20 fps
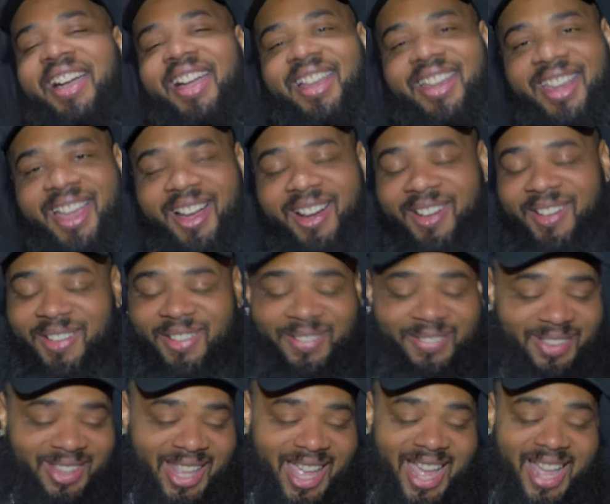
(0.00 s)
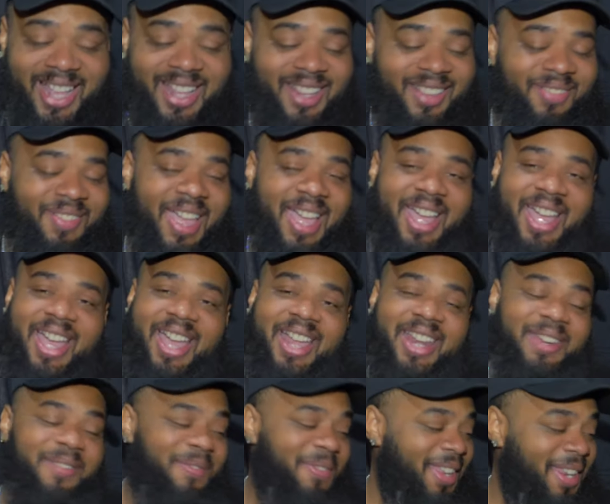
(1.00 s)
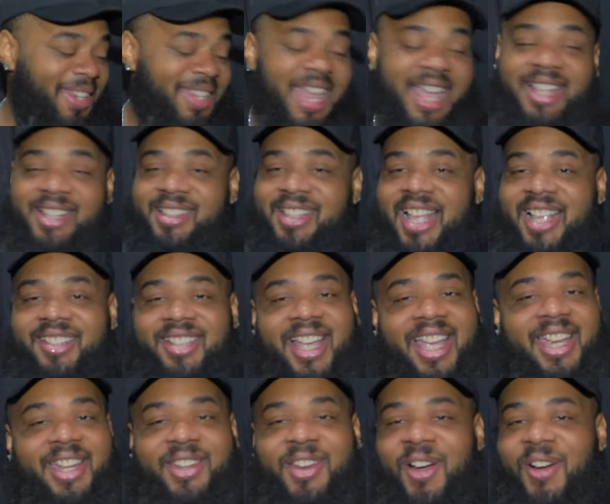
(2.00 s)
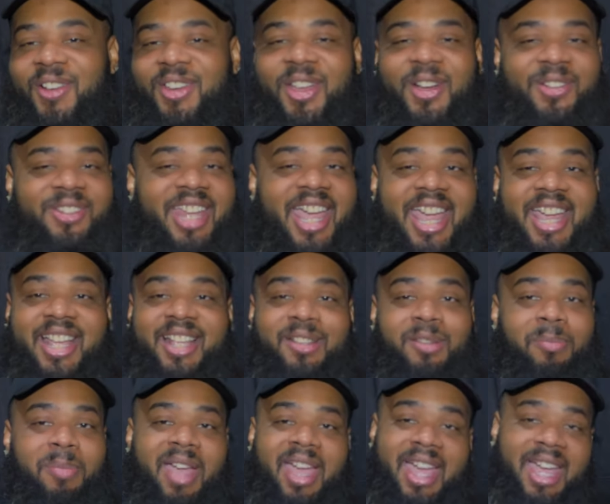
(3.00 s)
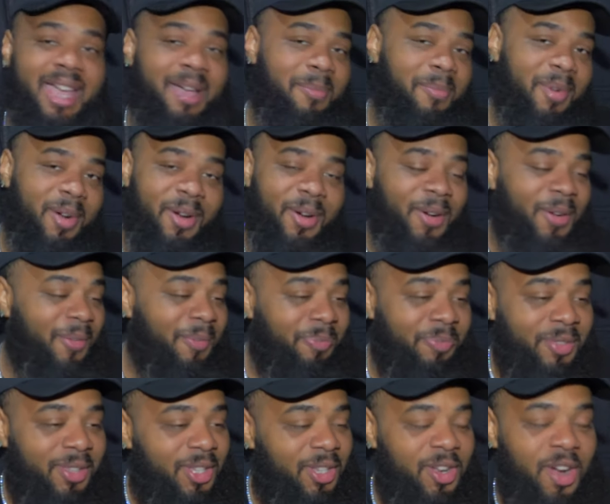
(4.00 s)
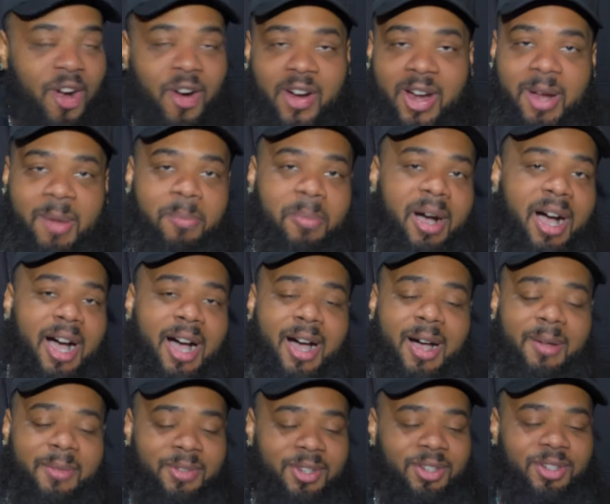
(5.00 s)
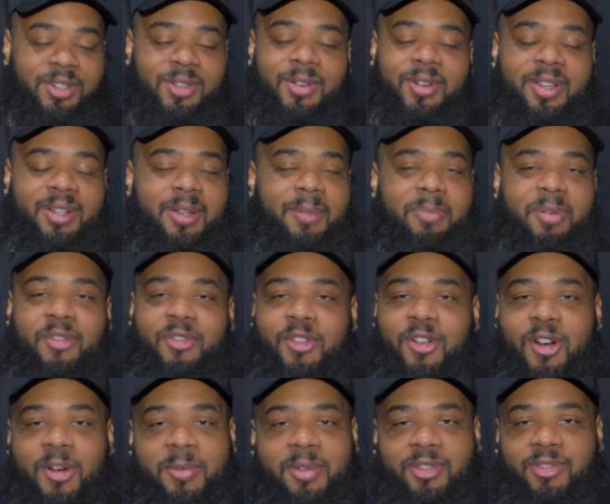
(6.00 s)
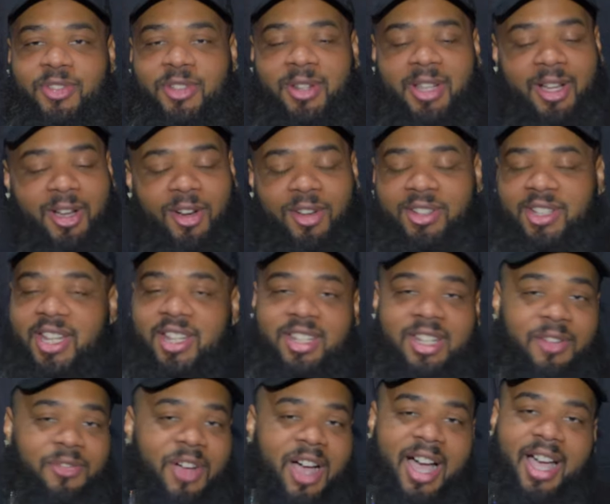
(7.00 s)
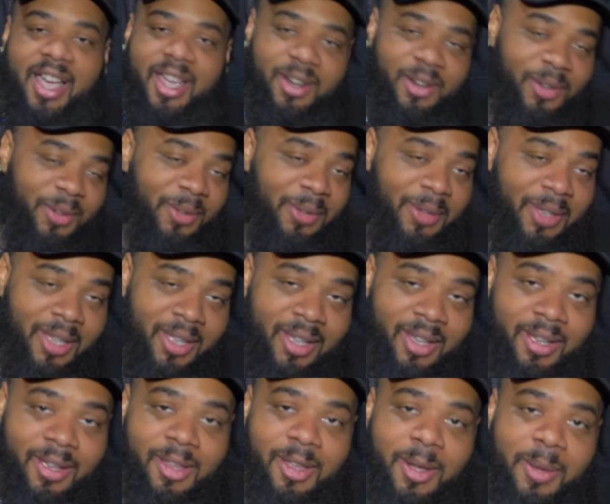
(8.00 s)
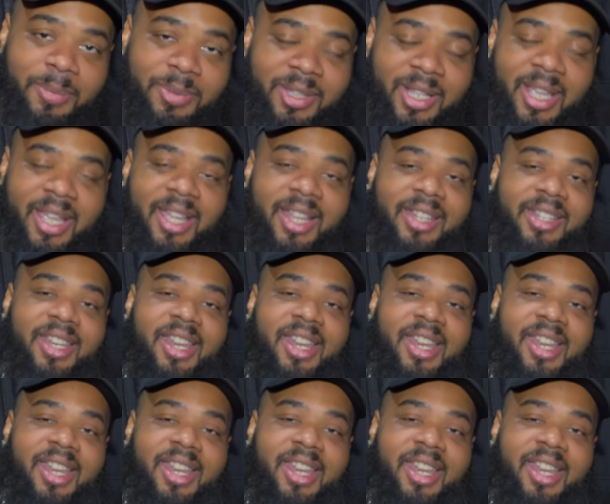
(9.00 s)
Yo, that's how you know your day is bad, bro. You already bombed during the performance for audition for Idol. You know what I'm saying?